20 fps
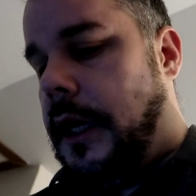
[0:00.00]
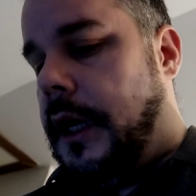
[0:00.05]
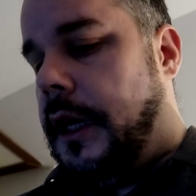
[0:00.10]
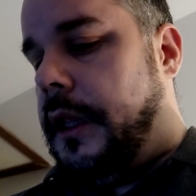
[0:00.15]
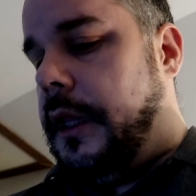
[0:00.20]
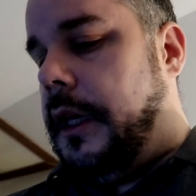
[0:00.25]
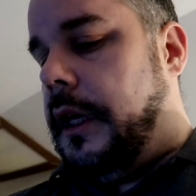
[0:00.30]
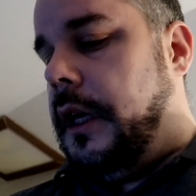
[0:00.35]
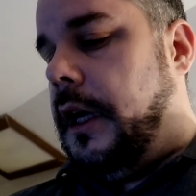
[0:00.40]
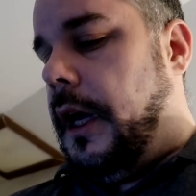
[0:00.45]

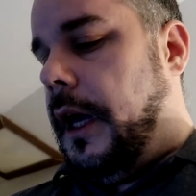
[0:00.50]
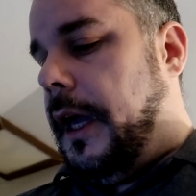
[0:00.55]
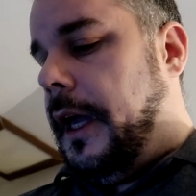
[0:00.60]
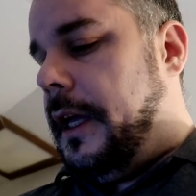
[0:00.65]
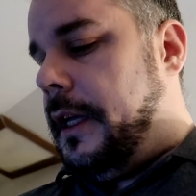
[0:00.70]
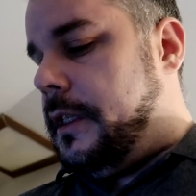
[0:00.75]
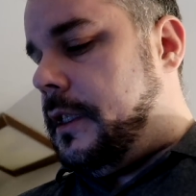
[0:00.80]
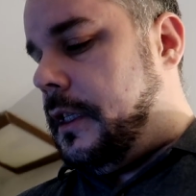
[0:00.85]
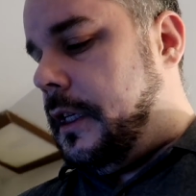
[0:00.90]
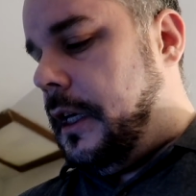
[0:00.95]
uh, the uh,
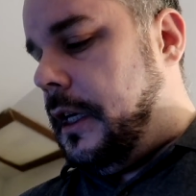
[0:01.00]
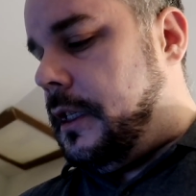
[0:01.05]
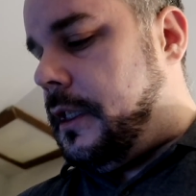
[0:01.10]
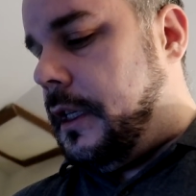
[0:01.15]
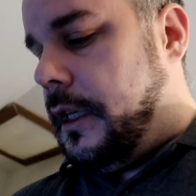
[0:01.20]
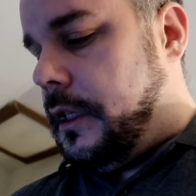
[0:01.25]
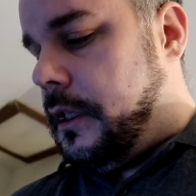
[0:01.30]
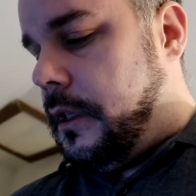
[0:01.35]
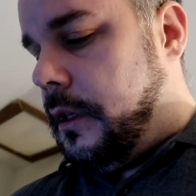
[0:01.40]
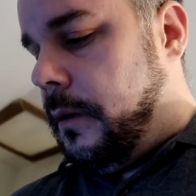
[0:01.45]
AC
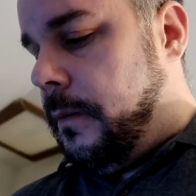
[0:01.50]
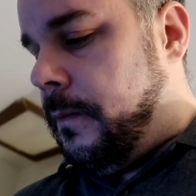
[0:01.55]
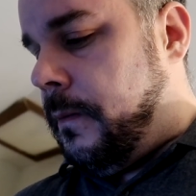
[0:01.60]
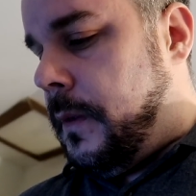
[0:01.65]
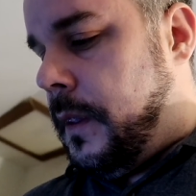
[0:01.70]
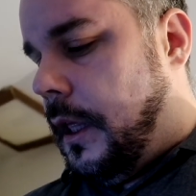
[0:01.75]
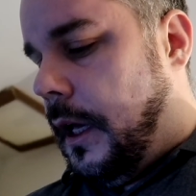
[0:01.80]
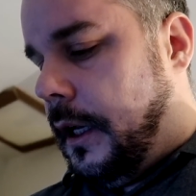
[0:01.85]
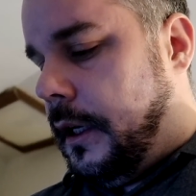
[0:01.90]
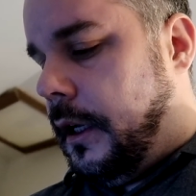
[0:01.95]
system.
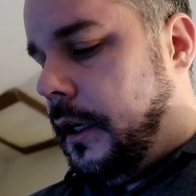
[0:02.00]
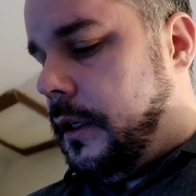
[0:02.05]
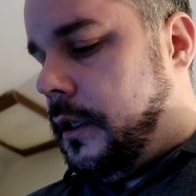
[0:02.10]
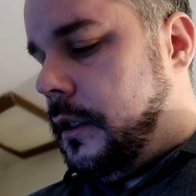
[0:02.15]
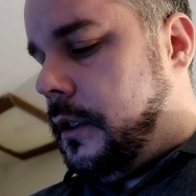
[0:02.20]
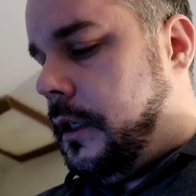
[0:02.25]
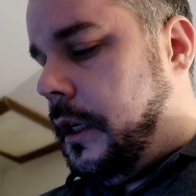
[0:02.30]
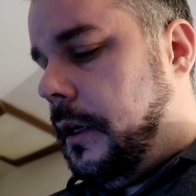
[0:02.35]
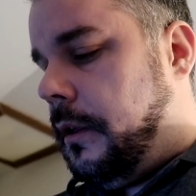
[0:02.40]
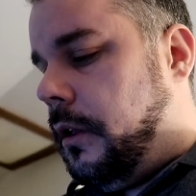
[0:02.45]
That
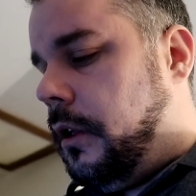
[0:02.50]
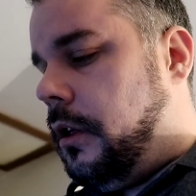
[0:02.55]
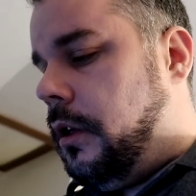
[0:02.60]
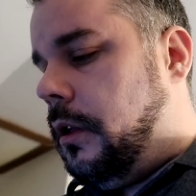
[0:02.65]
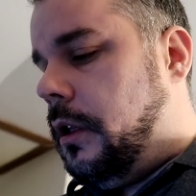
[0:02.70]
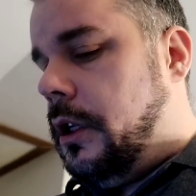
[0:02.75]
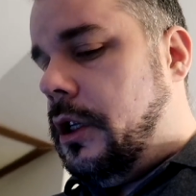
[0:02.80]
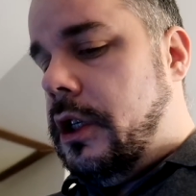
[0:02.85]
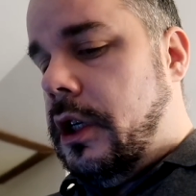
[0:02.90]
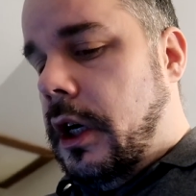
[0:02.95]
doesn't seem to
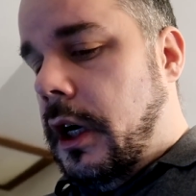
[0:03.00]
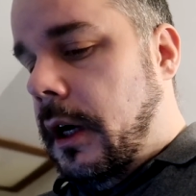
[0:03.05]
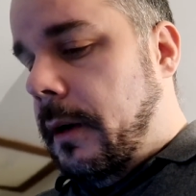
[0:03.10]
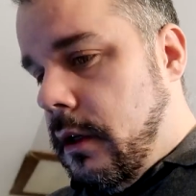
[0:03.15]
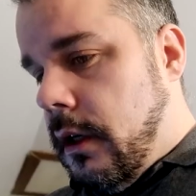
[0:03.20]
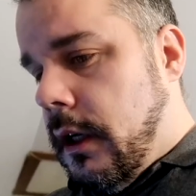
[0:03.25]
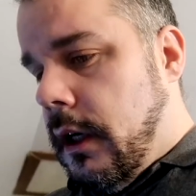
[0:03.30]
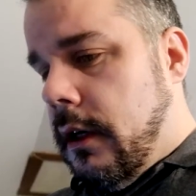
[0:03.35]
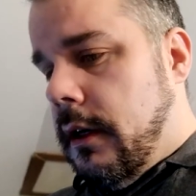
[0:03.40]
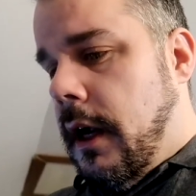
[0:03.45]
do the
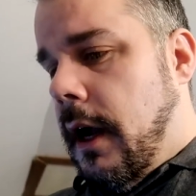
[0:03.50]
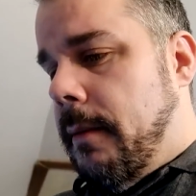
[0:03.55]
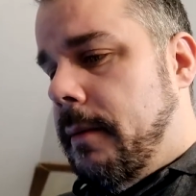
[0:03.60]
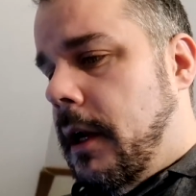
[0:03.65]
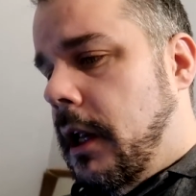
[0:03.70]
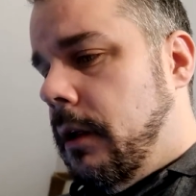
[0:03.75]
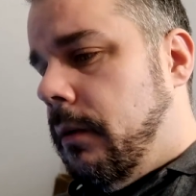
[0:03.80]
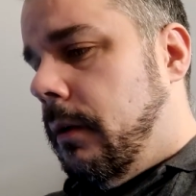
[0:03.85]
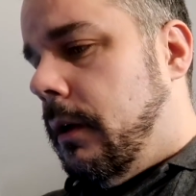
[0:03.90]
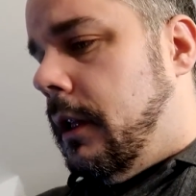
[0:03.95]
job. So I'm going to grab
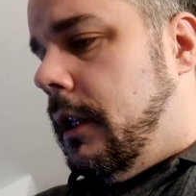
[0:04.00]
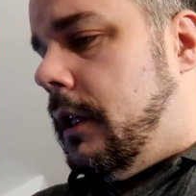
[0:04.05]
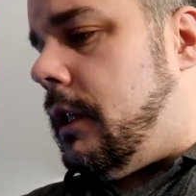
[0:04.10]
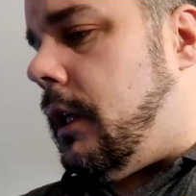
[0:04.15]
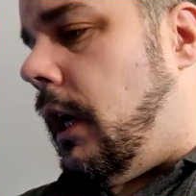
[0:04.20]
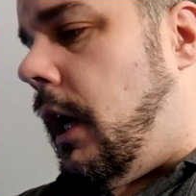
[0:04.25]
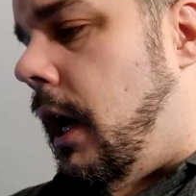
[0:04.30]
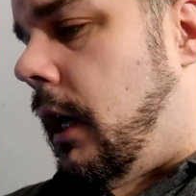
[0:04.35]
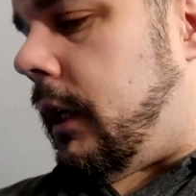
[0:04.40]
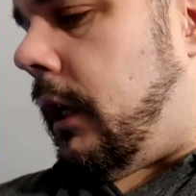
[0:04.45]
another one of
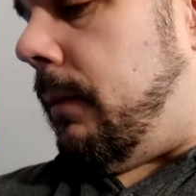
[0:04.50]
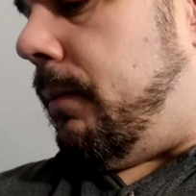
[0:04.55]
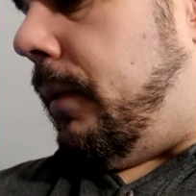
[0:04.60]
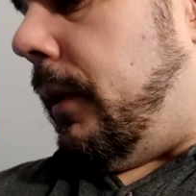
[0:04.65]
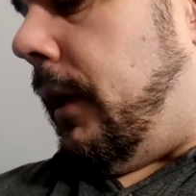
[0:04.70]
these hockey